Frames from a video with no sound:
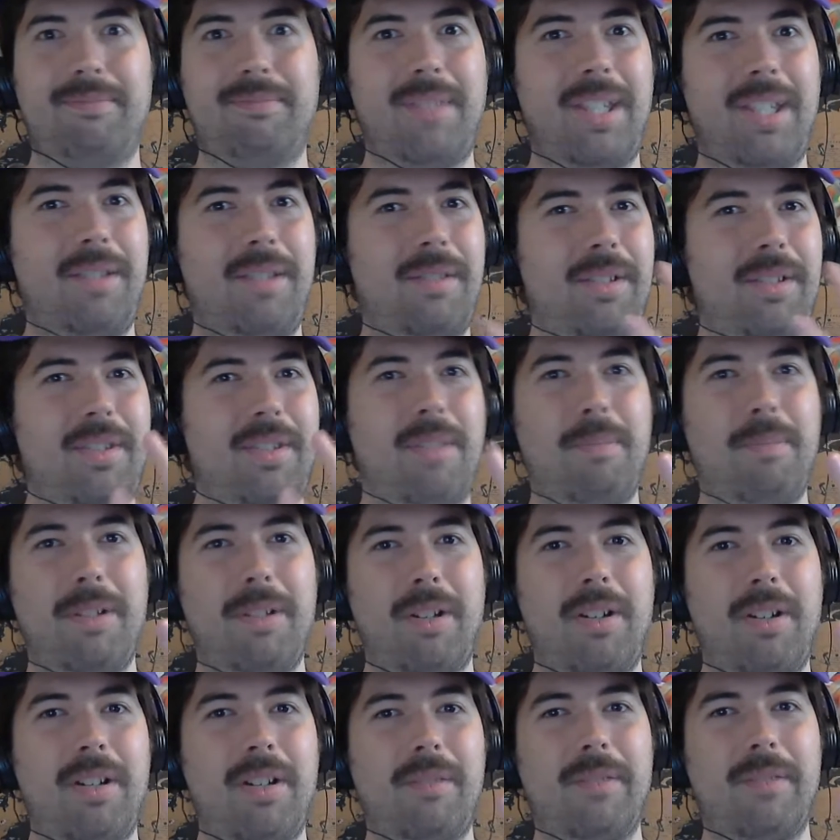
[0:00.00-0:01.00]
it's a bit
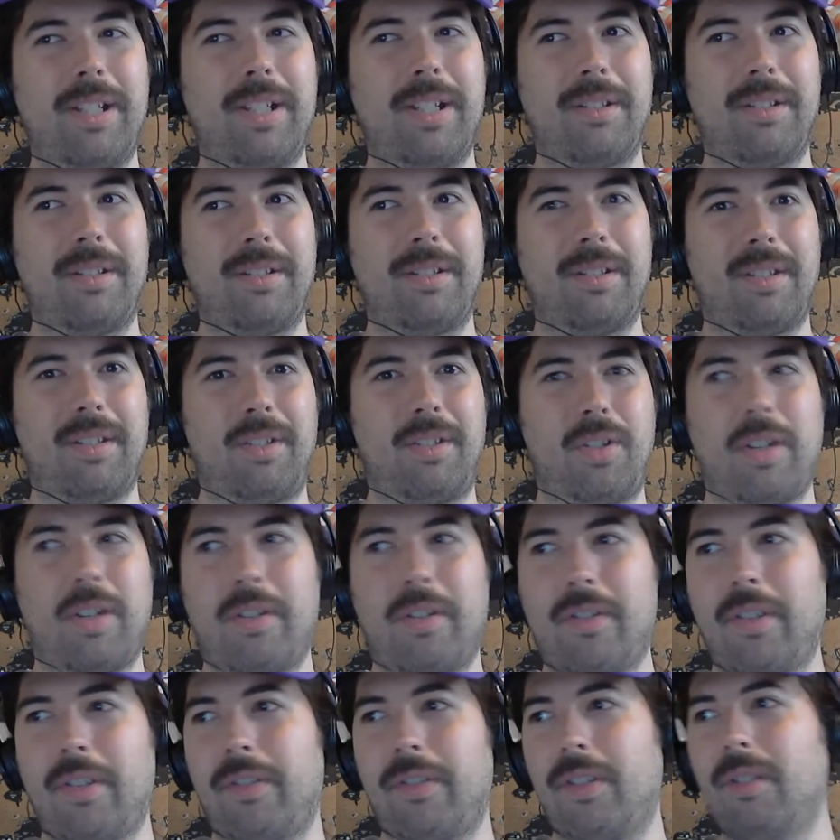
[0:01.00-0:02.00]
odd when the judge
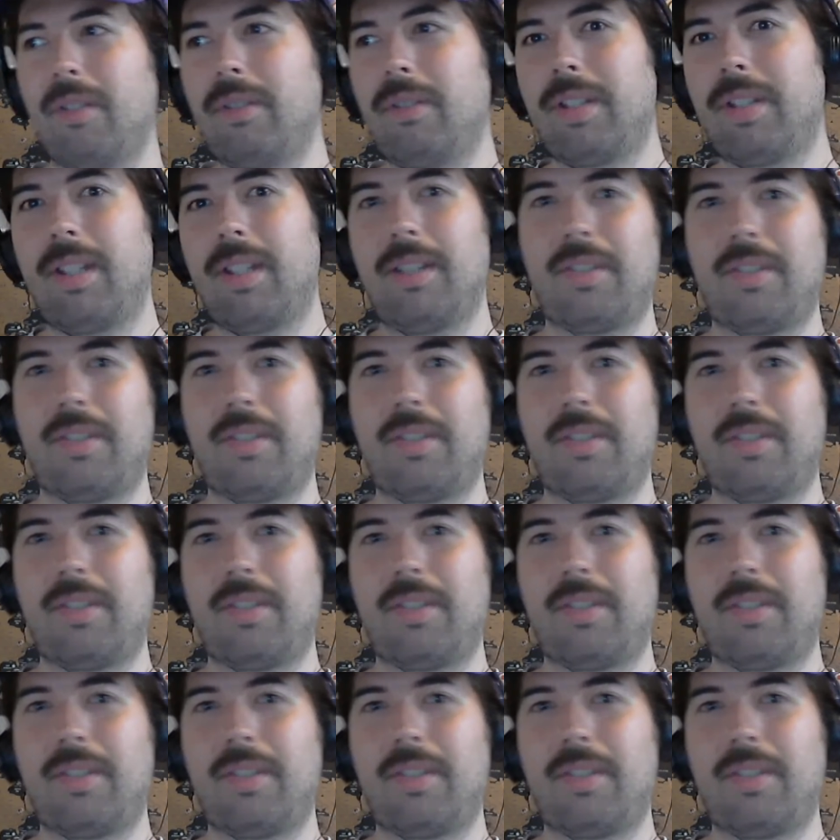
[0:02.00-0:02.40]
says, "Oh, okay,